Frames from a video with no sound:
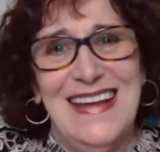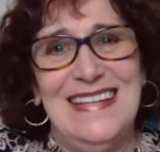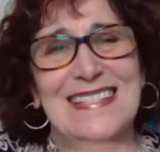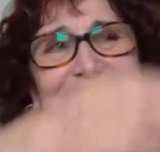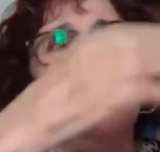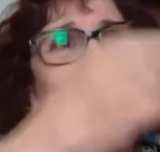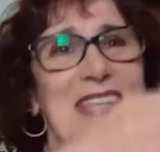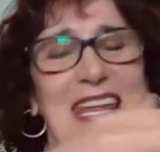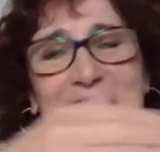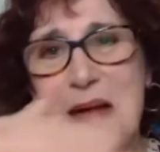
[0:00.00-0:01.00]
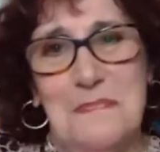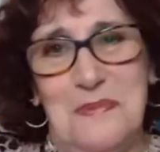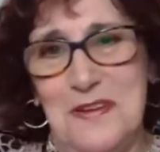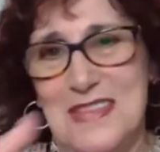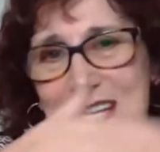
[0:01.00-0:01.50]
and something
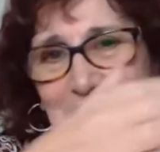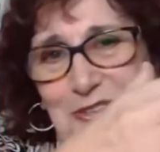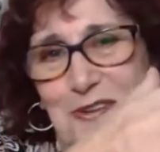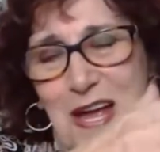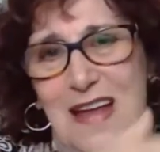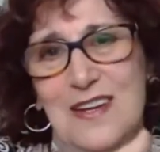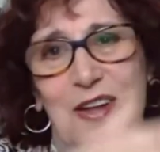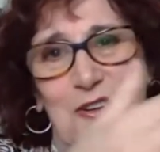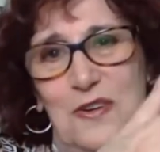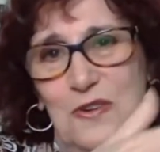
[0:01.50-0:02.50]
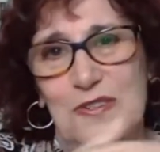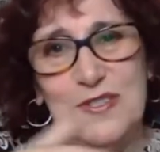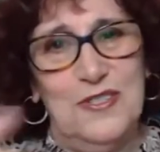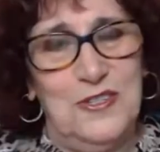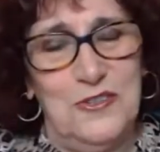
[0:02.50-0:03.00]
happened that you're not a good
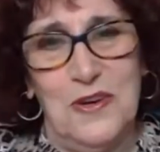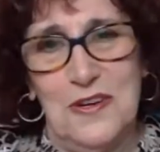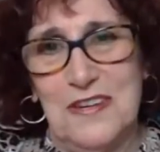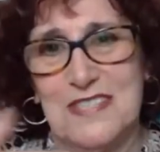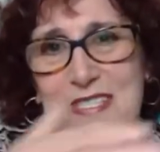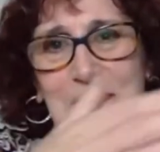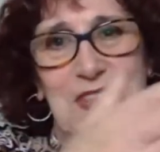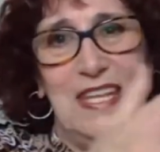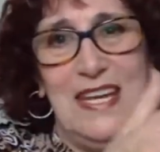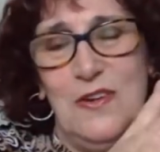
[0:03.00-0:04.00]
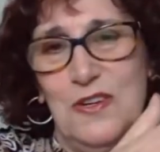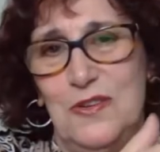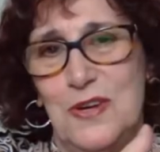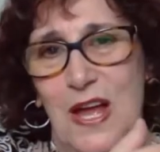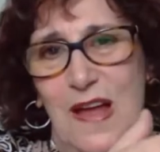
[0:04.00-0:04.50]
steward of something, or
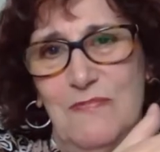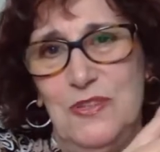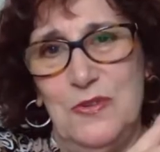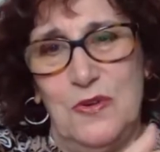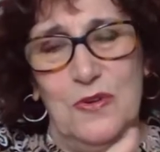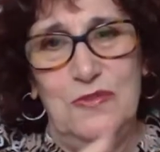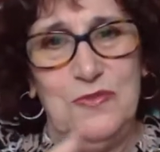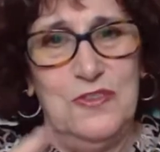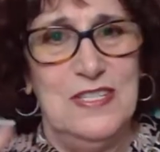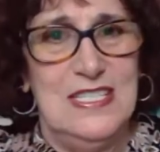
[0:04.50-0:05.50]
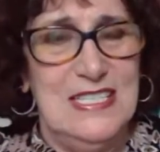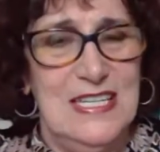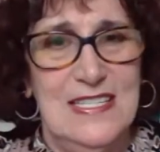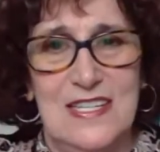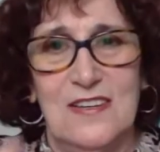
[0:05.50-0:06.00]
you you go through a
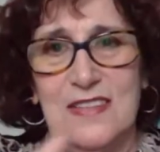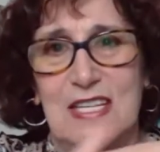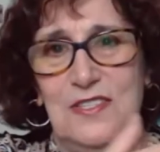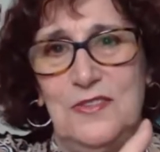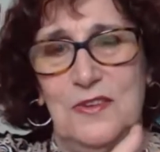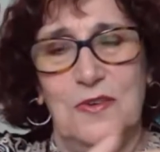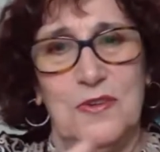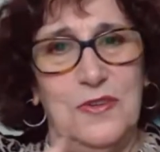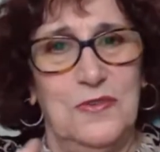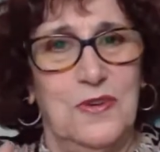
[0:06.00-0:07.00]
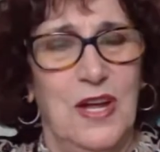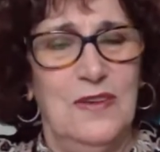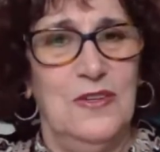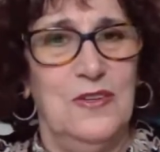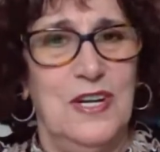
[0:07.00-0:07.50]
season that you know you
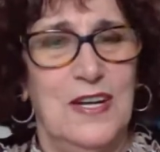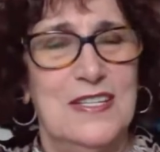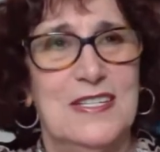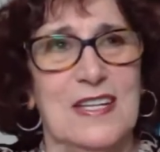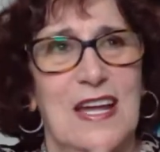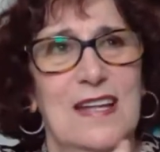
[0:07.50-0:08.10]
you're not